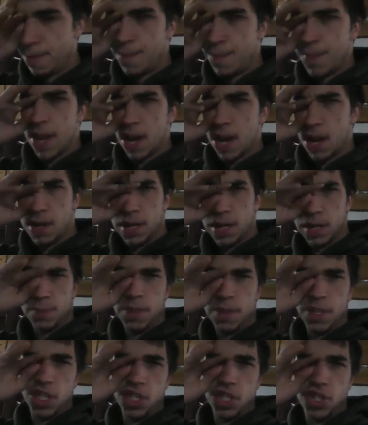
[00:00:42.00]
be on this
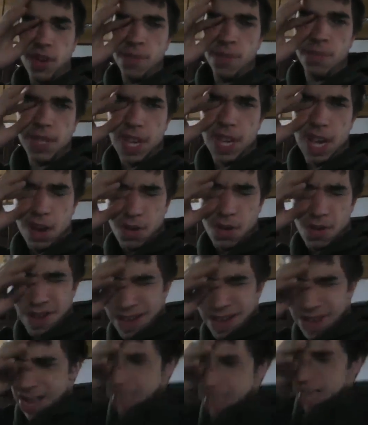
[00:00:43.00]
mission trip, so
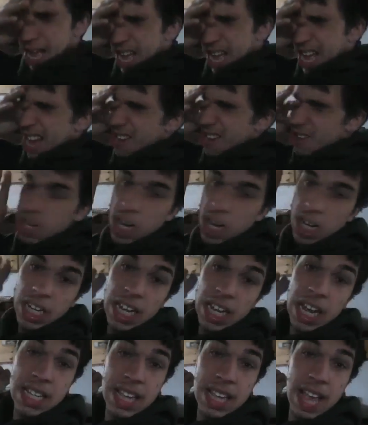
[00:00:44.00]
I will talk to you
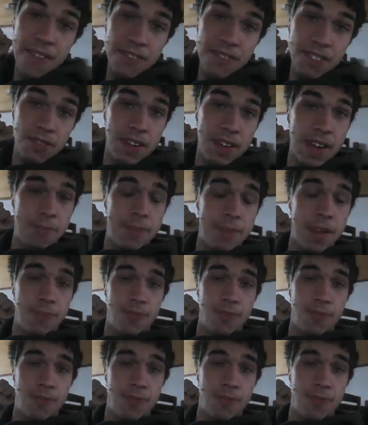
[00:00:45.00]
guys after when I'm done